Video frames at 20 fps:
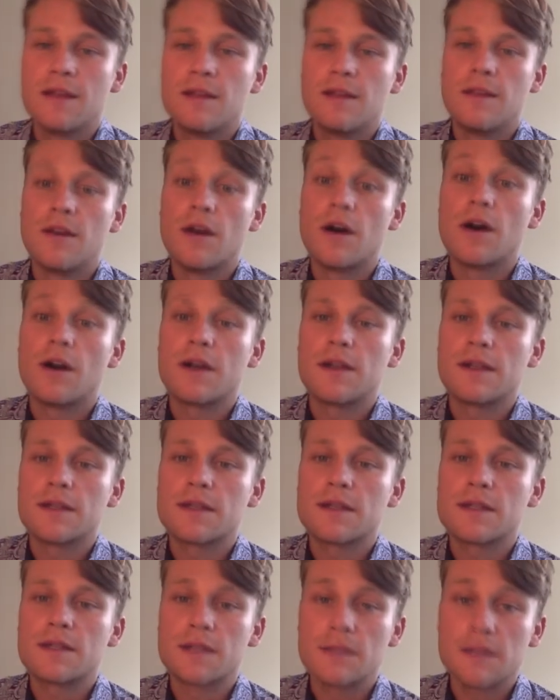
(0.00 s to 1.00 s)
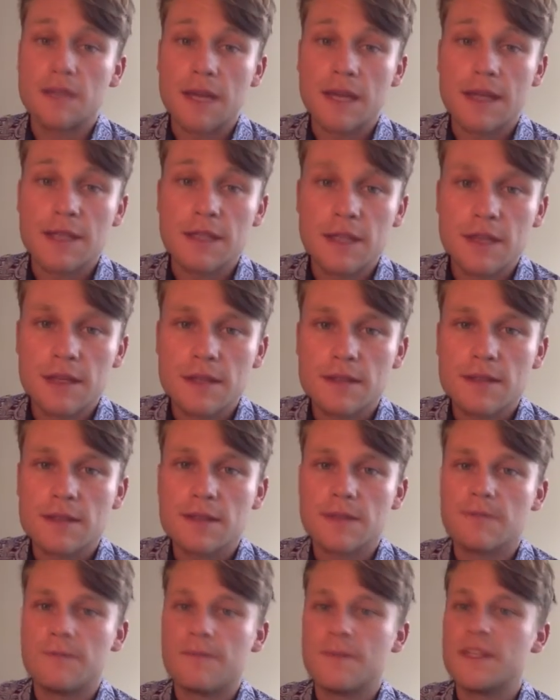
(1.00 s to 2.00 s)
the audience can digest,
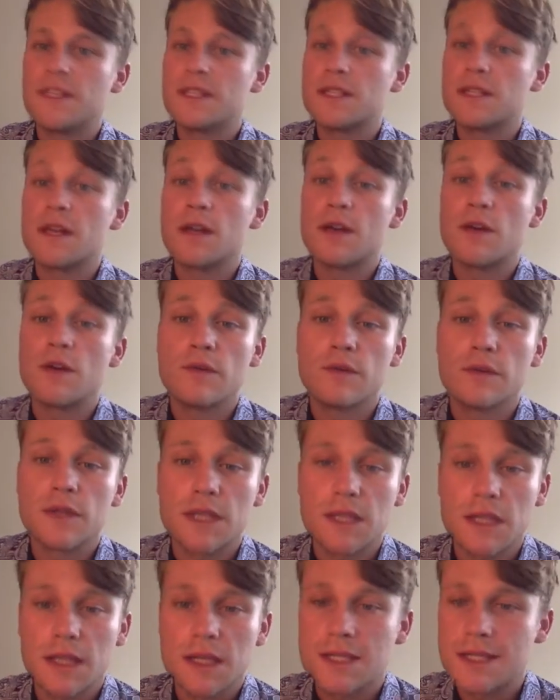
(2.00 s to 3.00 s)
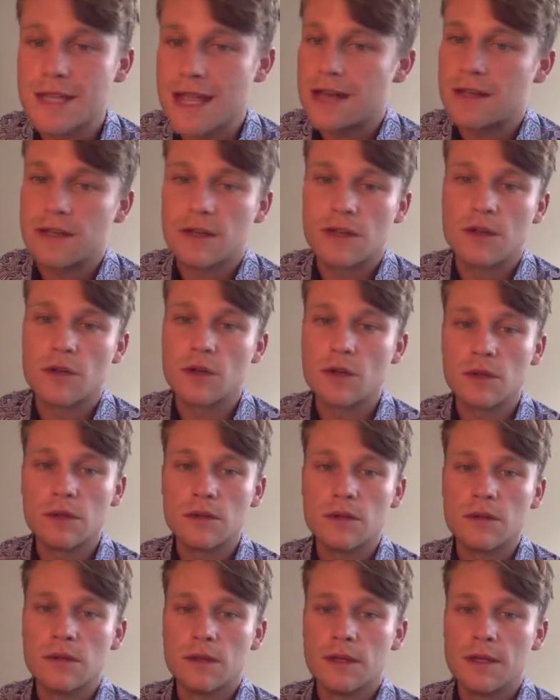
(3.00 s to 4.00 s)
that's not overly like technical.
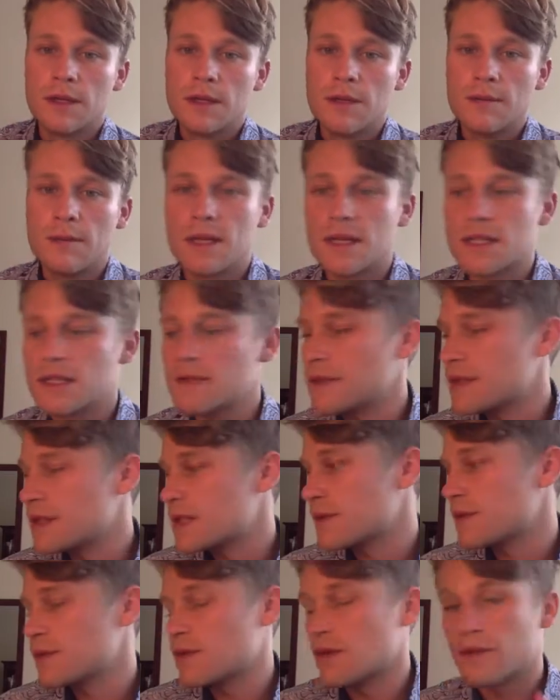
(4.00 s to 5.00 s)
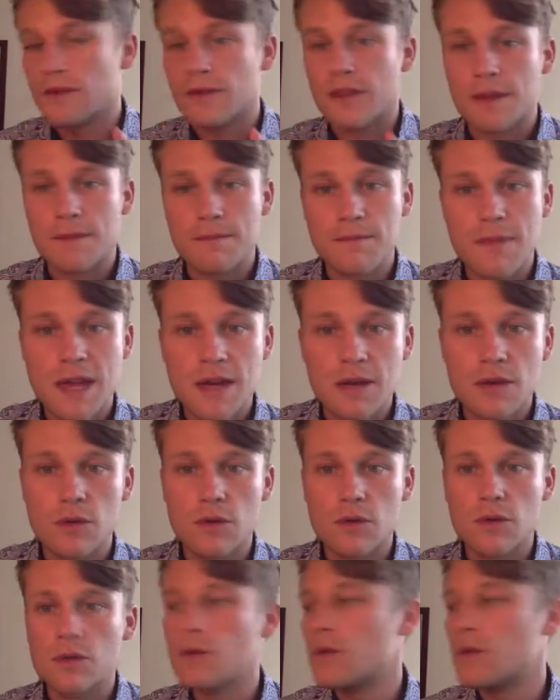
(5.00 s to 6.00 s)
Because if it's some sort of like
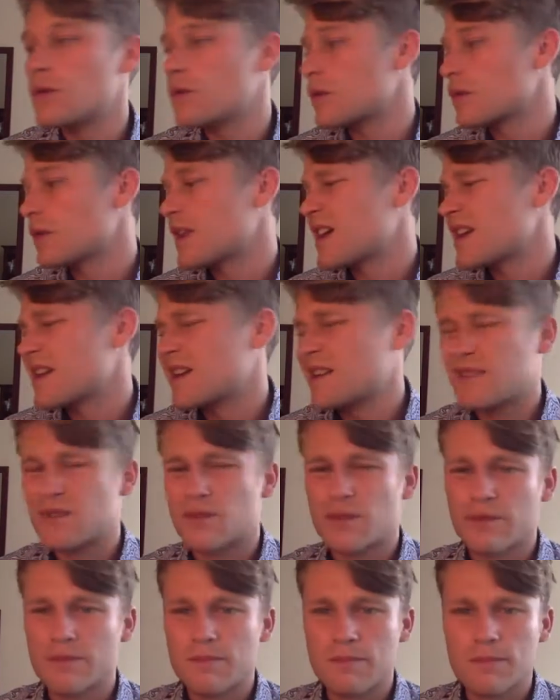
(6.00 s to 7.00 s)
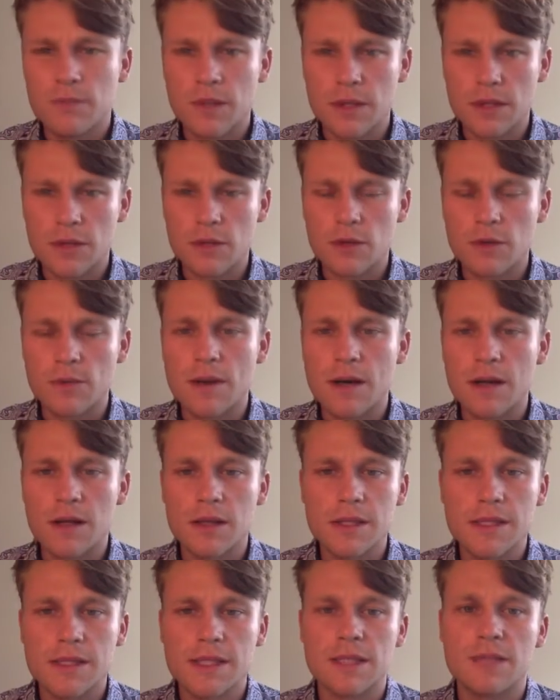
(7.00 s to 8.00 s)
medical or like sort of political
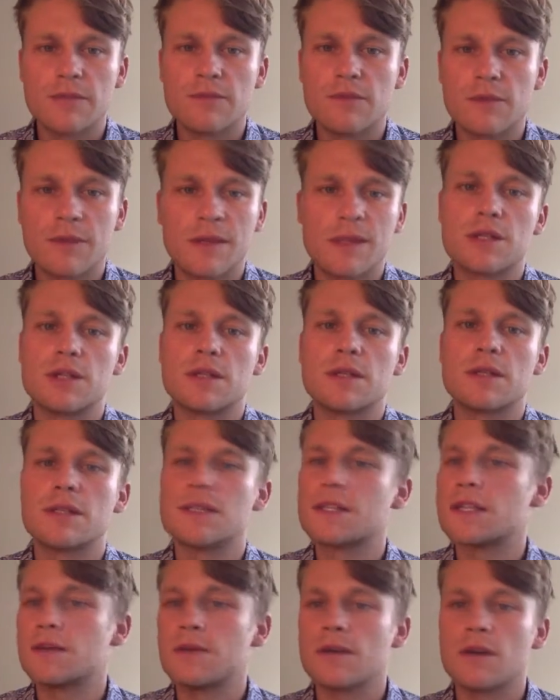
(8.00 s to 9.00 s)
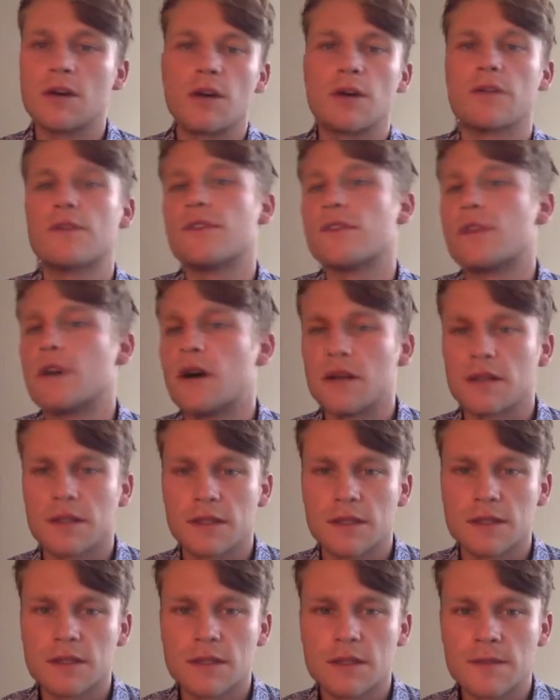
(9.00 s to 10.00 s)
policy information, it's going to be hard for the
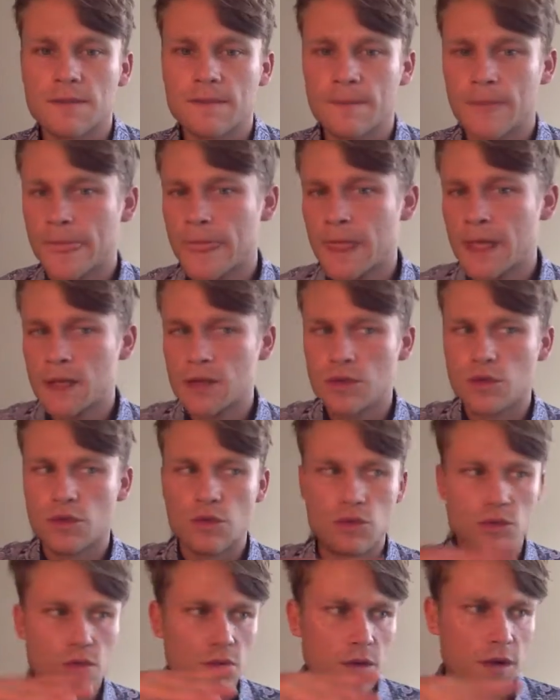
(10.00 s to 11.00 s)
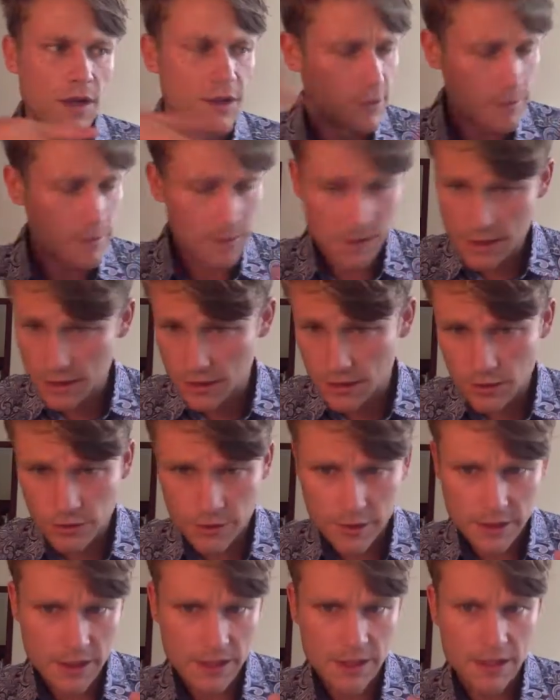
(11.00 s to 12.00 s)
audience to 100%
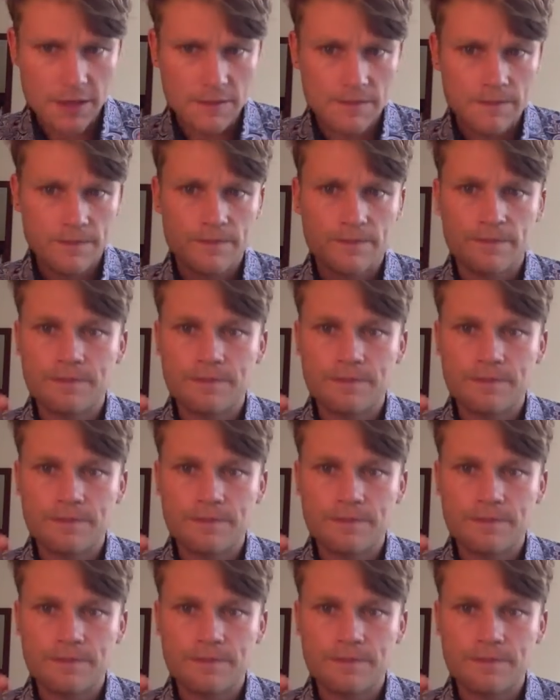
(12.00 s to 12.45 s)
understand